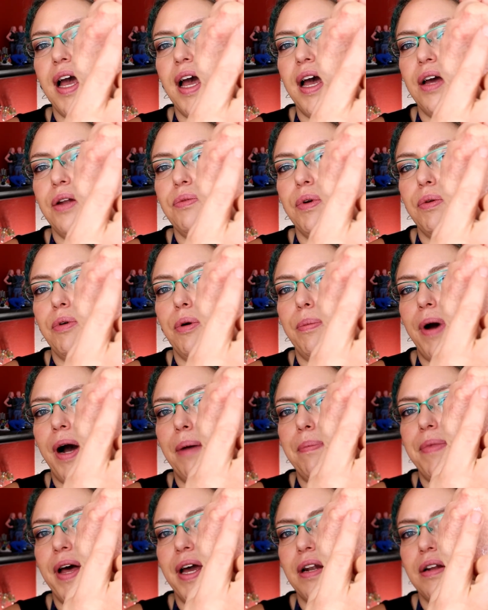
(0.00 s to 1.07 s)
And we will
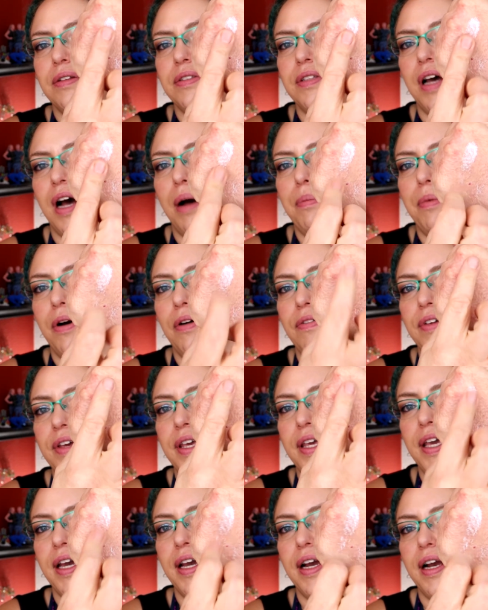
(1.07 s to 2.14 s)
pop that on top over
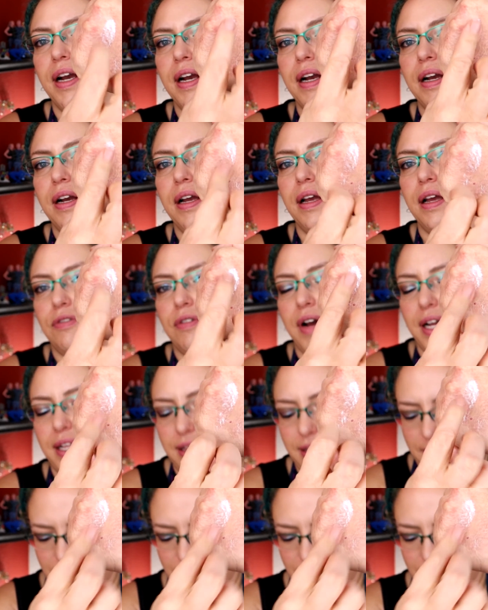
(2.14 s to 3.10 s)
here, right